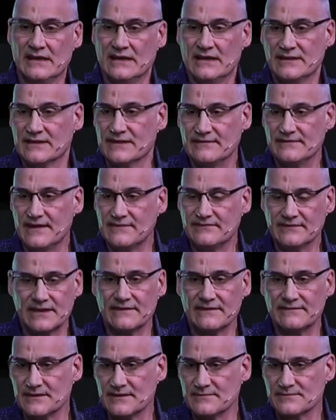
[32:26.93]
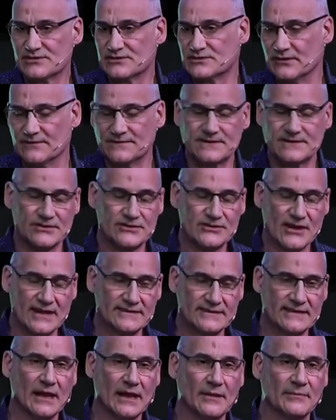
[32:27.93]
They've even given them stuff to try to
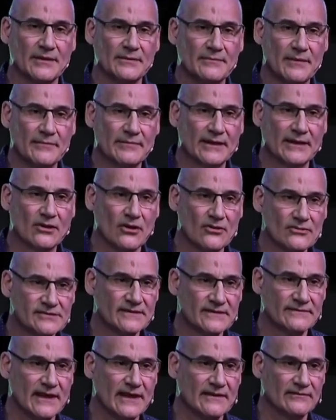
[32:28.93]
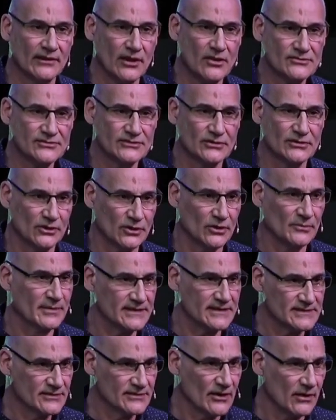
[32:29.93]
help them, but because of they've lost hope, it's
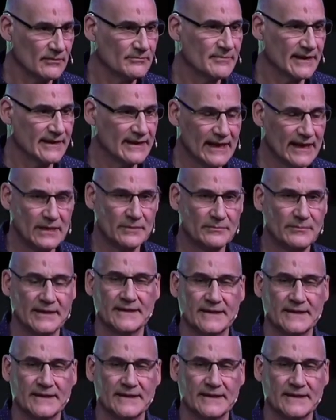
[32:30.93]
not been helping.